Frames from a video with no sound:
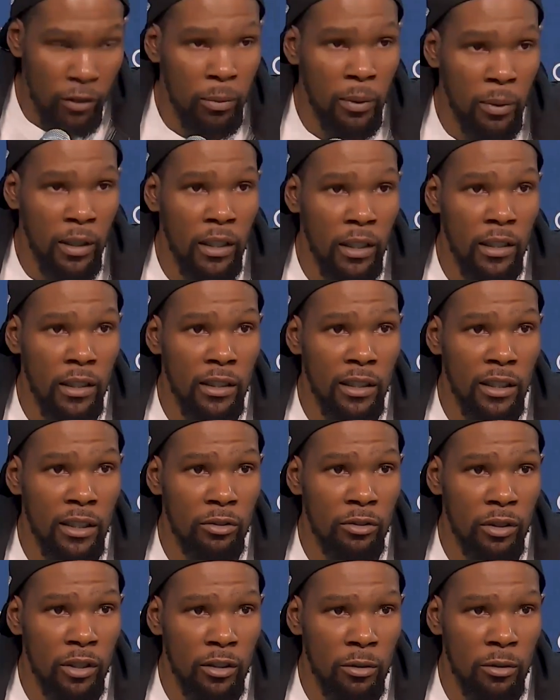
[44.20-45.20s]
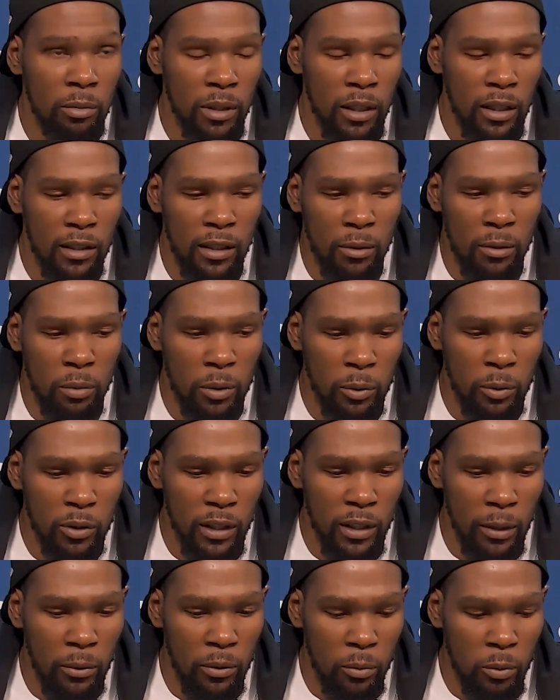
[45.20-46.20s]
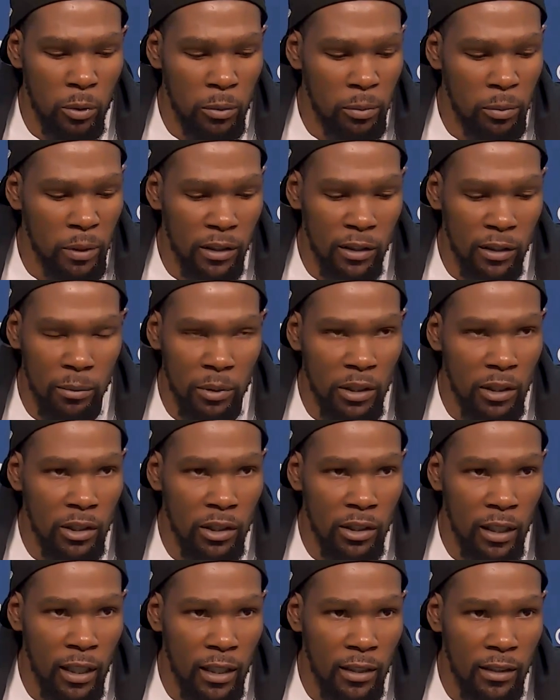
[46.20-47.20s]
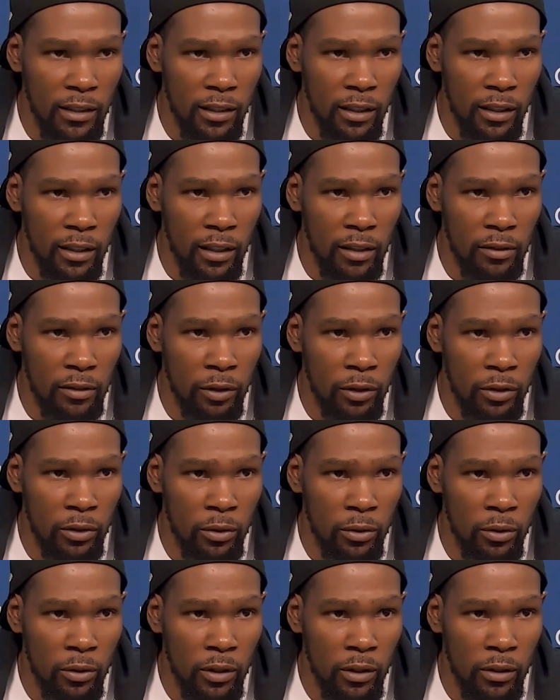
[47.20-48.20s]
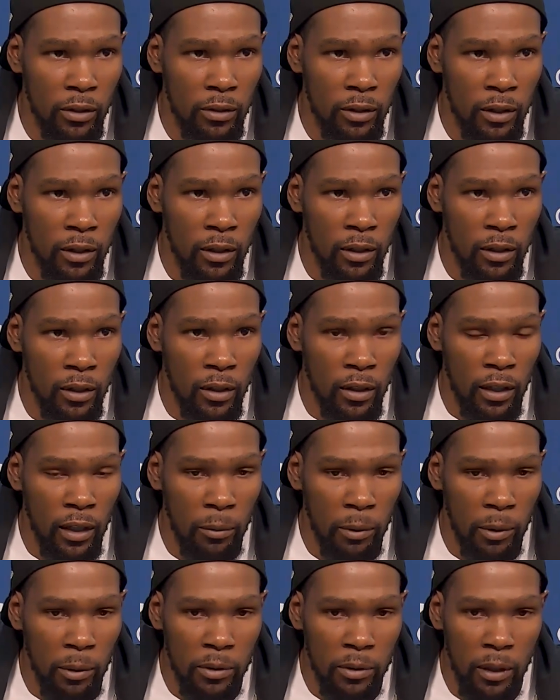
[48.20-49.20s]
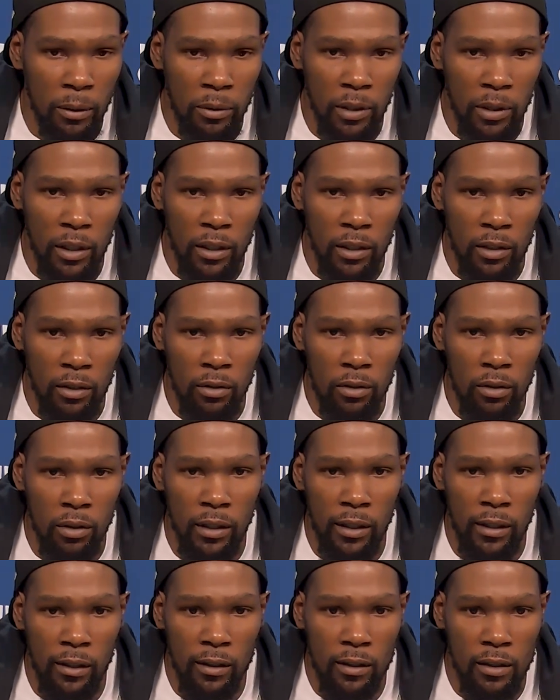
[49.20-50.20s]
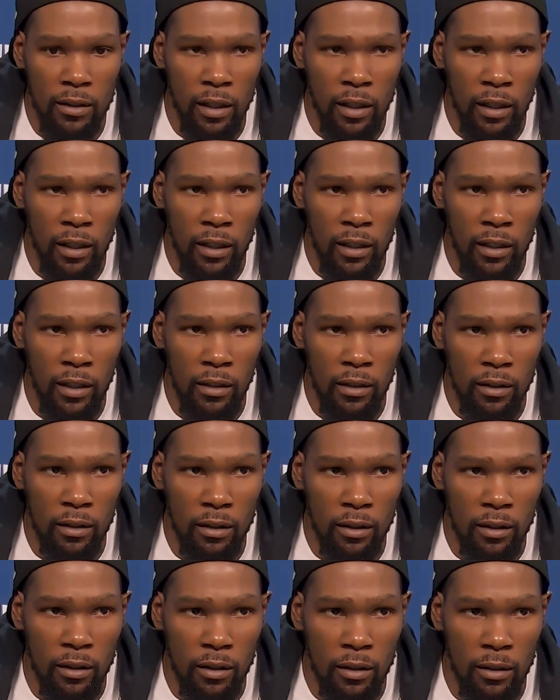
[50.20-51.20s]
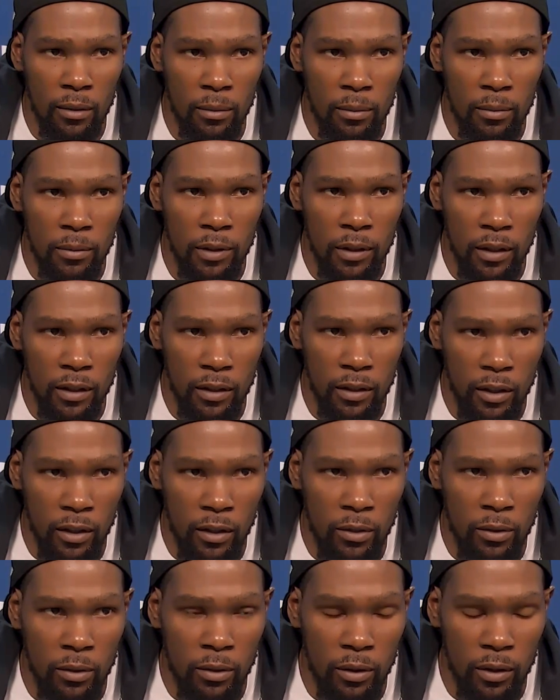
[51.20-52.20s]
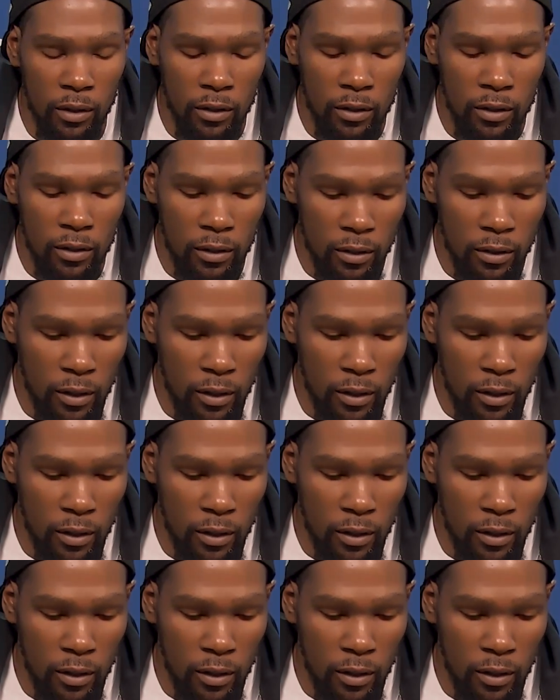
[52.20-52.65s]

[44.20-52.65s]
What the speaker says: playing good defense, but I think we missed some good shots there in that first quarter. And we was able to get it going there in the second, third quarters.